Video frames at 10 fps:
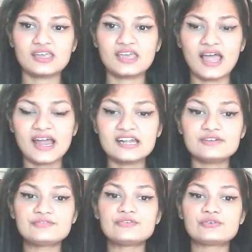
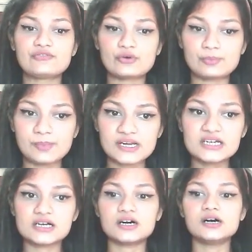can't
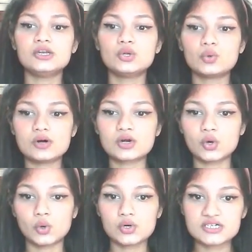forbid a lower
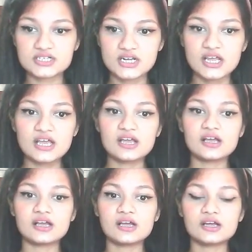court
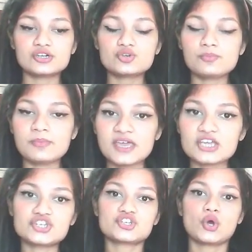to
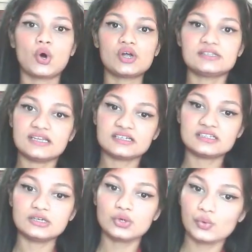make sure that
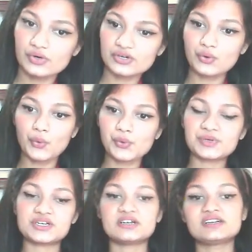the lower
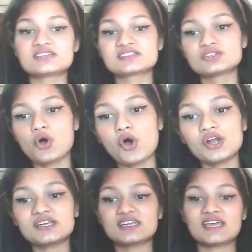court does
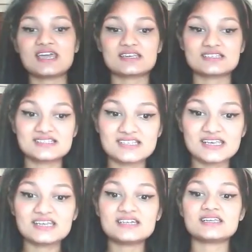not
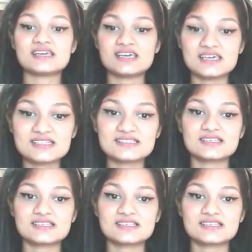exceed its